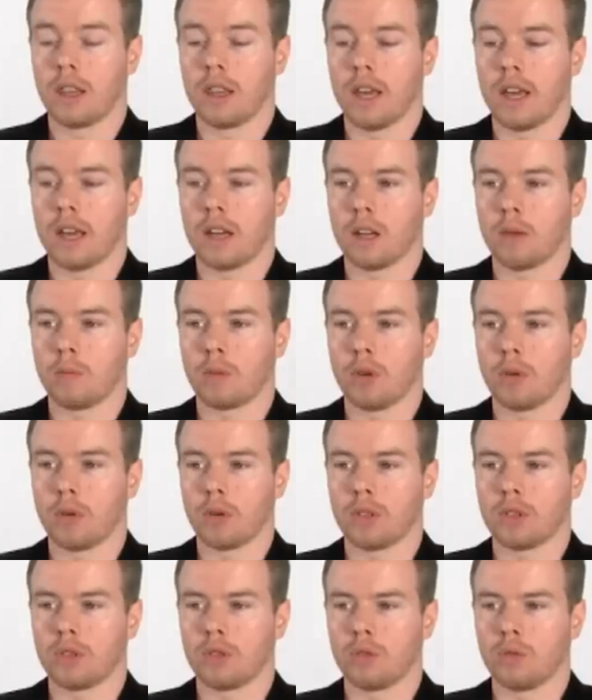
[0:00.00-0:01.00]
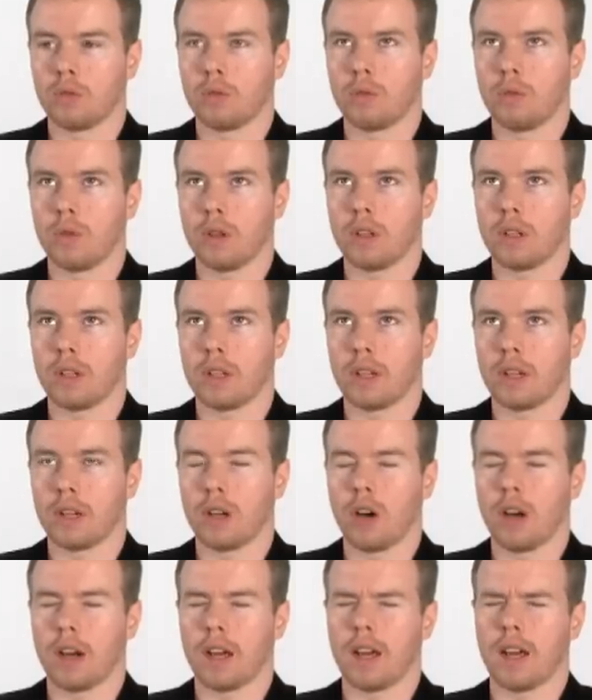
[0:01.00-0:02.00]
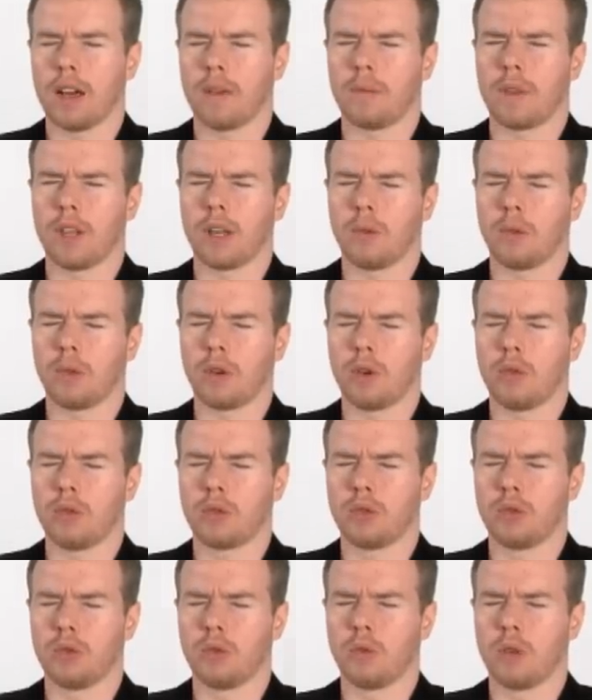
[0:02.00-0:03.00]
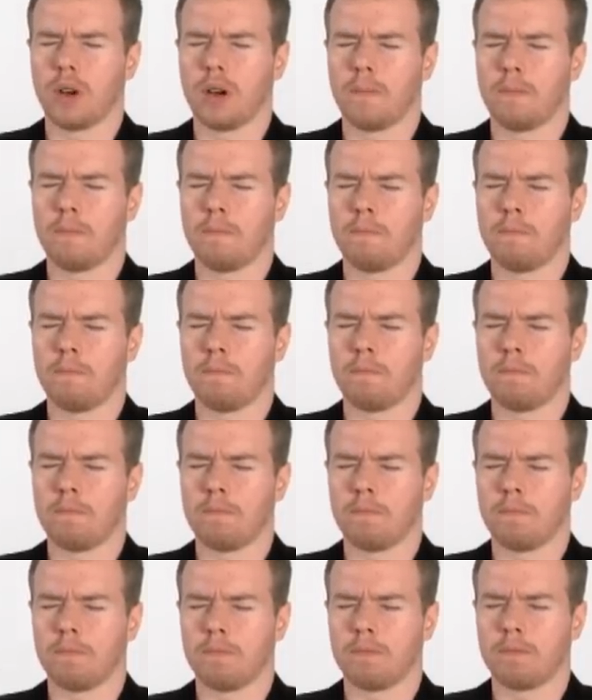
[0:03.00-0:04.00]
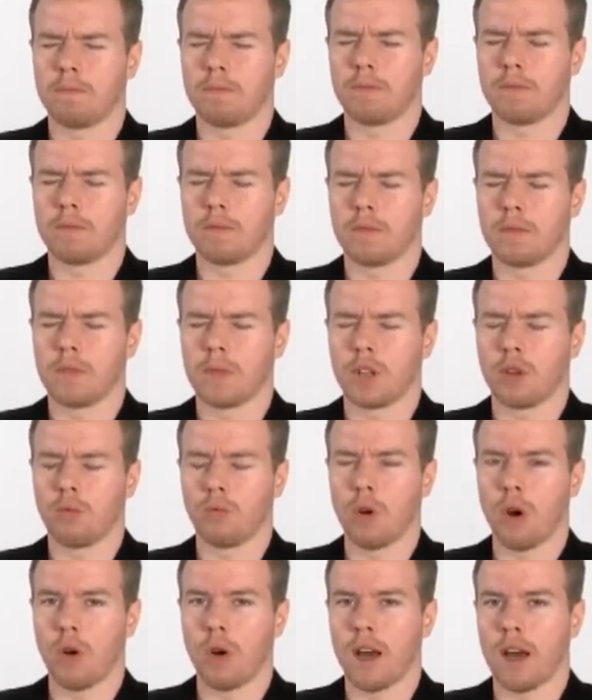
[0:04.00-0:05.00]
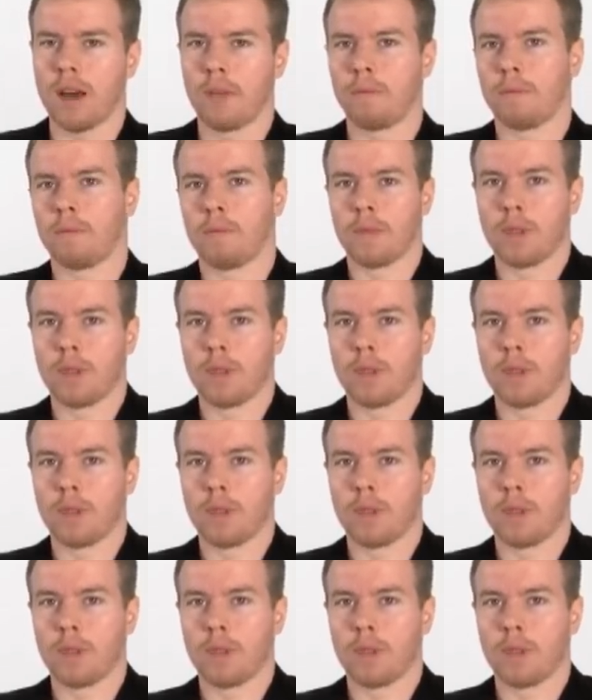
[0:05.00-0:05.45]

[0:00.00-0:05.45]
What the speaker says: they end up going to, where did they go? Ah, yeah, they go to Rohan.